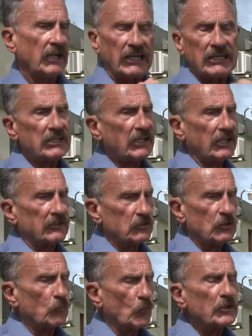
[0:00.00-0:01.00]
He can't, you,
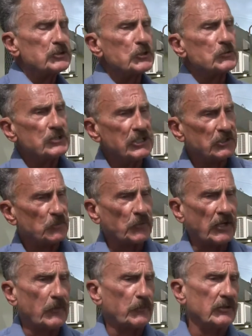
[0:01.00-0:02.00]
once you deed the
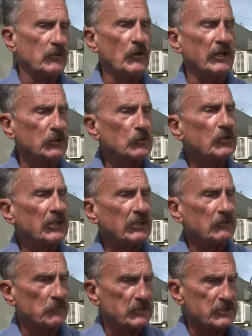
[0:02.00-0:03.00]
property away, you
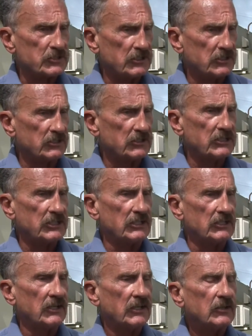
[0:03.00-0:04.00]
can't rescind the deed.
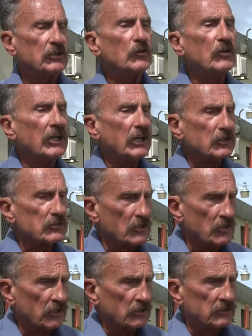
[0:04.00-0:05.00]
You can't
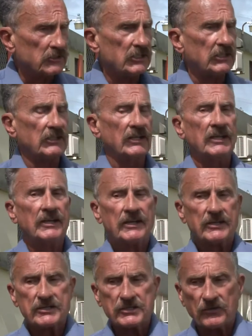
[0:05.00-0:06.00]
annul the deed.
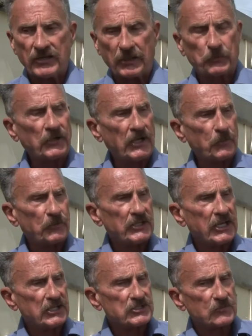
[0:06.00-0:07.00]
So that property
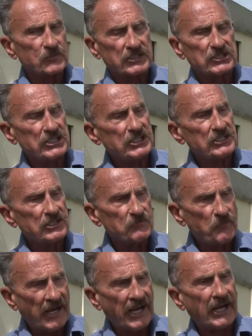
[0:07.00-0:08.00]
has to be deeded
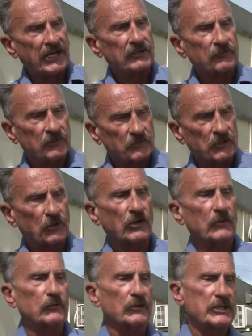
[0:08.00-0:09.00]
back from the
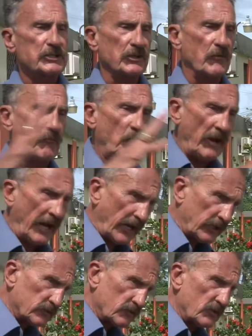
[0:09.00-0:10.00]
corporation
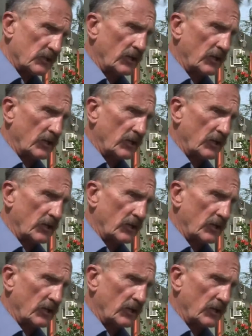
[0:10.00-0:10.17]
back to the